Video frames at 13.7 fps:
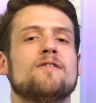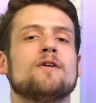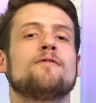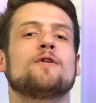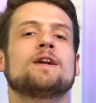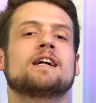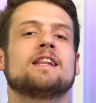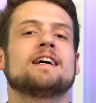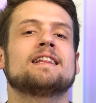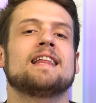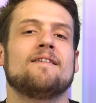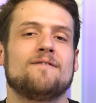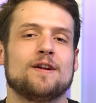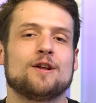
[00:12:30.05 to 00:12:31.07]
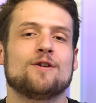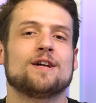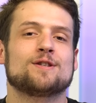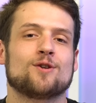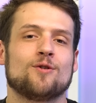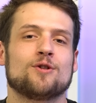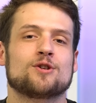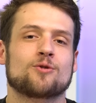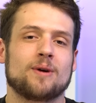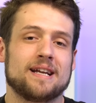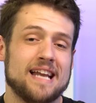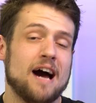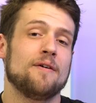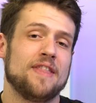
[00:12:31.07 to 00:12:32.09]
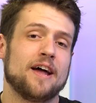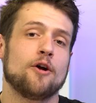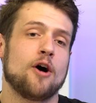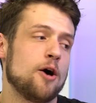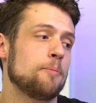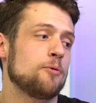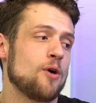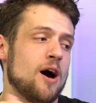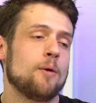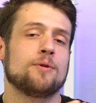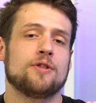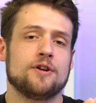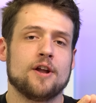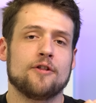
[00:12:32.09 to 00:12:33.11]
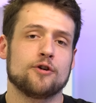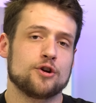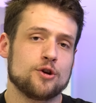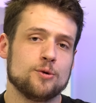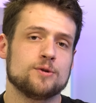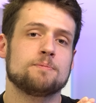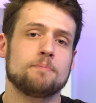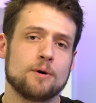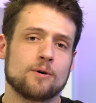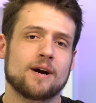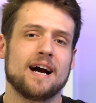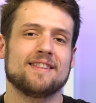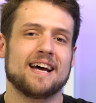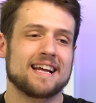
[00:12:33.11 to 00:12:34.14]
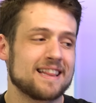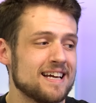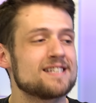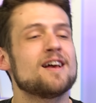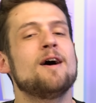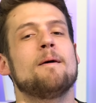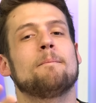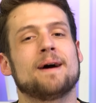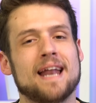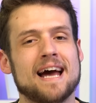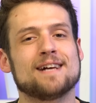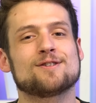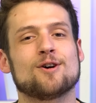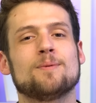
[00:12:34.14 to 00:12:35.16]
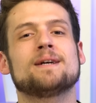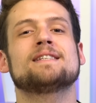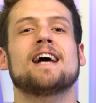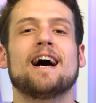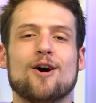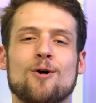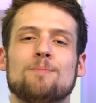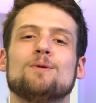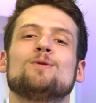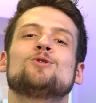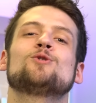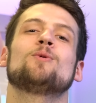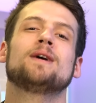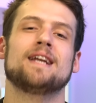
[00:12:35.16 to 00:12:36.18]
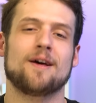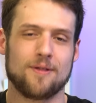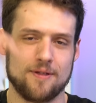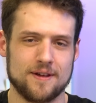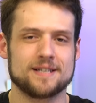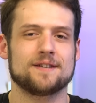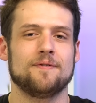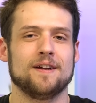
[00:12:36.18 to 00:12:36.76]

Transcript: Feel free to click that video that's on the screen now, and that'll help you out with another used build guide like this. But as always, I hope you enjoyed this